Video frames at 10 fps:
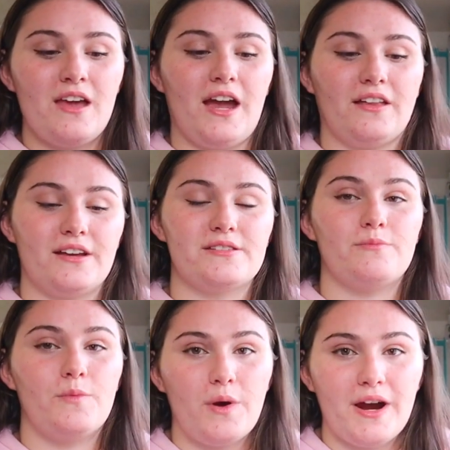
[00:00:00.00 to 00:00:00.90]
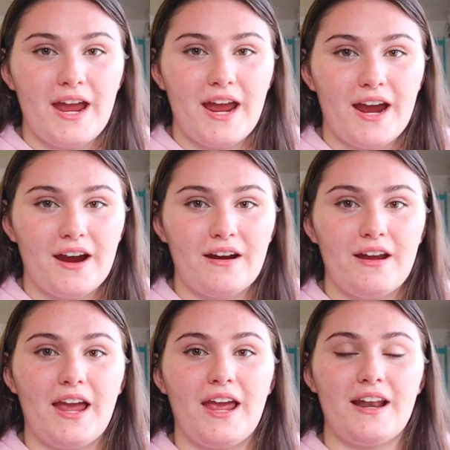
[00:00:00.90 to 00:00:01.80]
I lost more hair
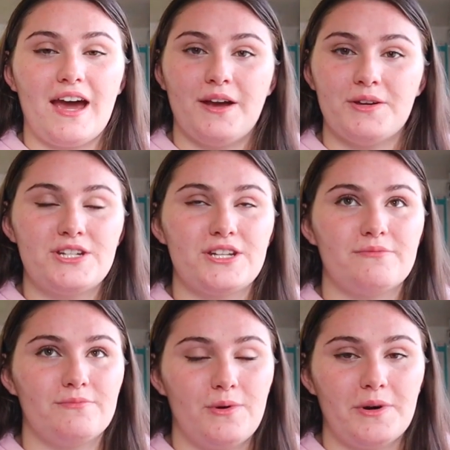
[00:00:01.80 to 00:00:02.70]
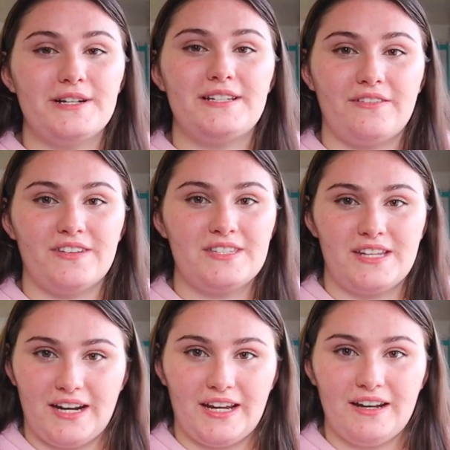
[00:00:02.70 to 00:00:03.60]
and I was just more
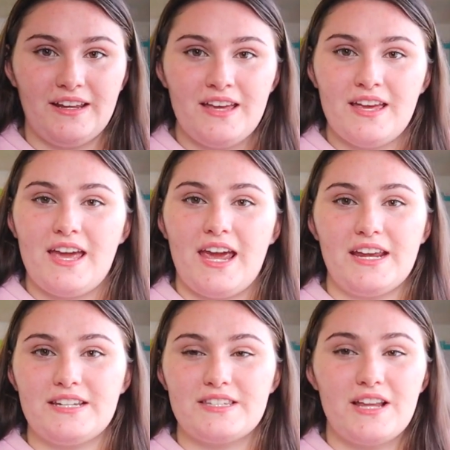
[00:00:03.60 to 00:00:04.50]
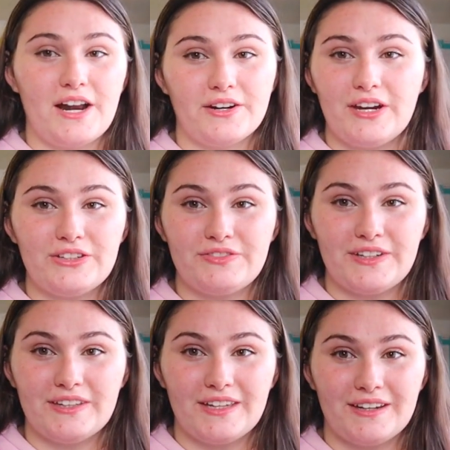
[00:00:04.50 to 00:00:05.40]
devastated. It's not a great
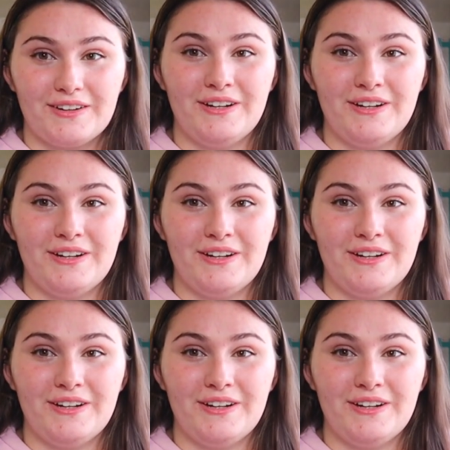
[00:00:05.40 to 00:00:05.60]
feeling